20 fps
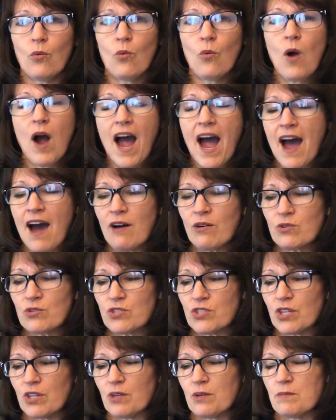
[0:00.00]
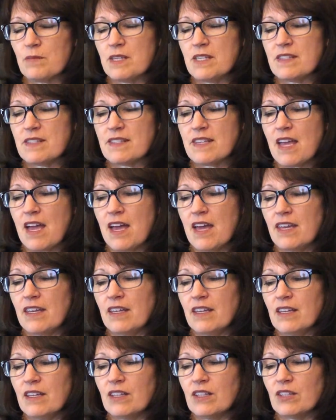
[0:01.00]
"Wow," Jeremy said,
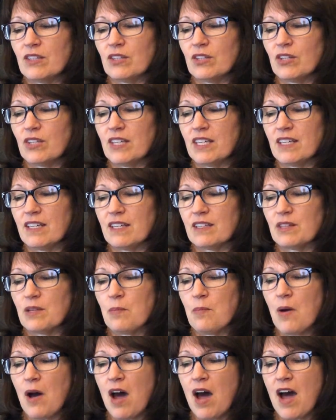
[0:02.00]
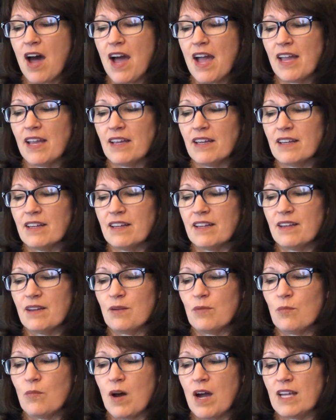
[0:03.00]
looking at the pie.
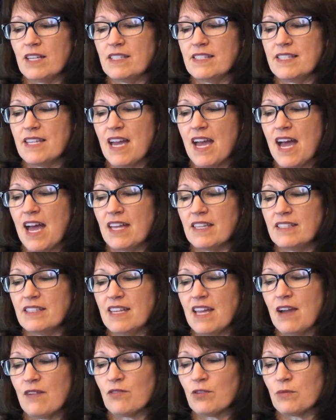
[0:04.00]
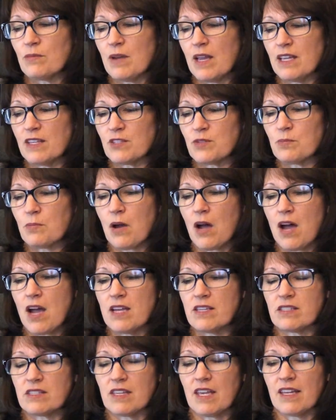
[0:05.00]
"My dad never makes
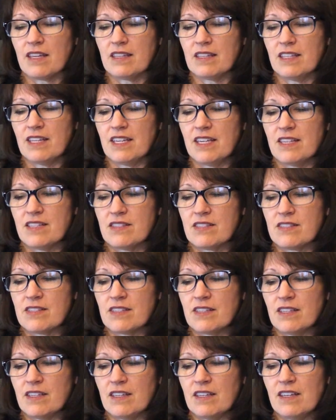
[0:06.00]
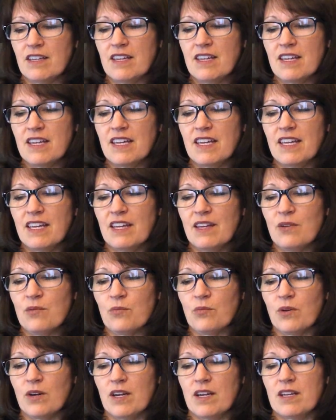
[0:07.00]
pies like this." It
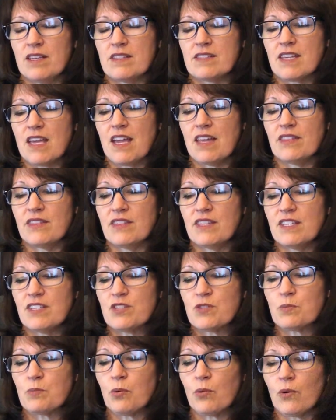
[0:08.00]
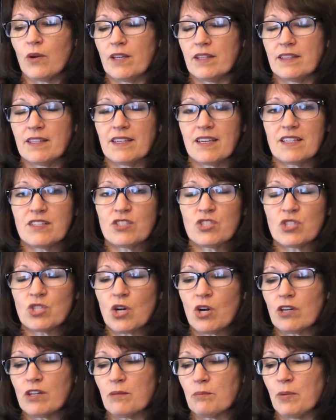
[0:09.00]
was at this point that I
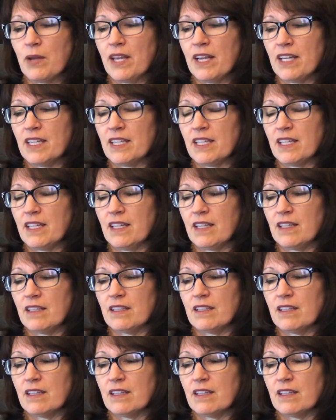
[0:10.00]
started panicking.